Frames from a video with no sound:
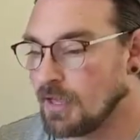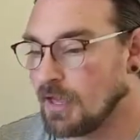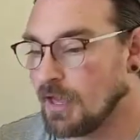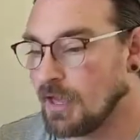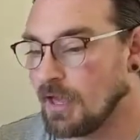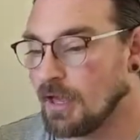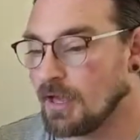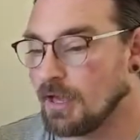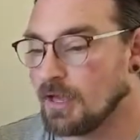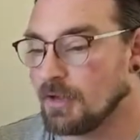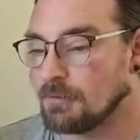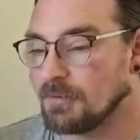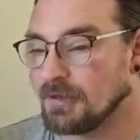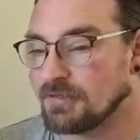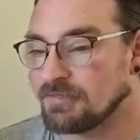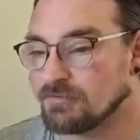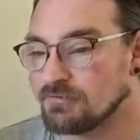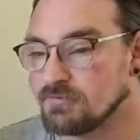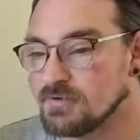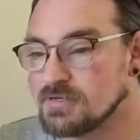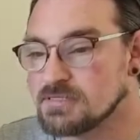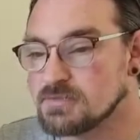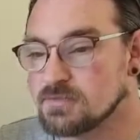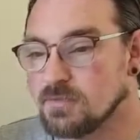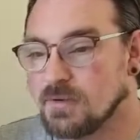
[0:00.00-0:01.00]
And the
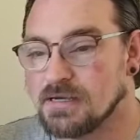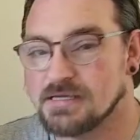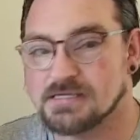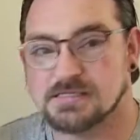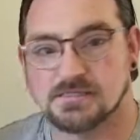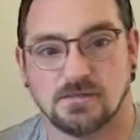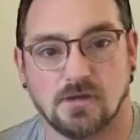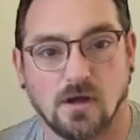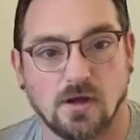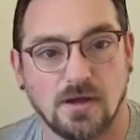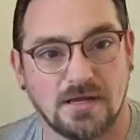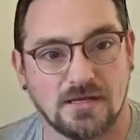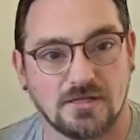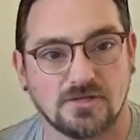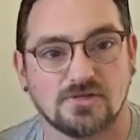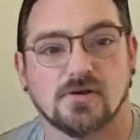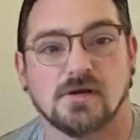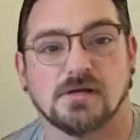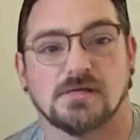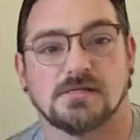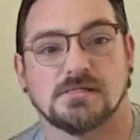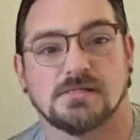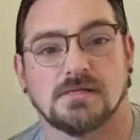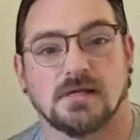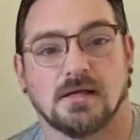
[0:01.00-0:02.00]
reason why it's not
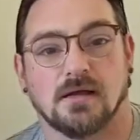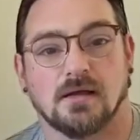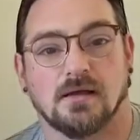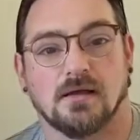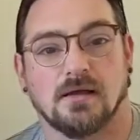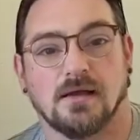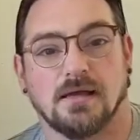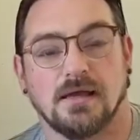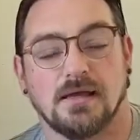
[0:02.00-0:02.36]
interesting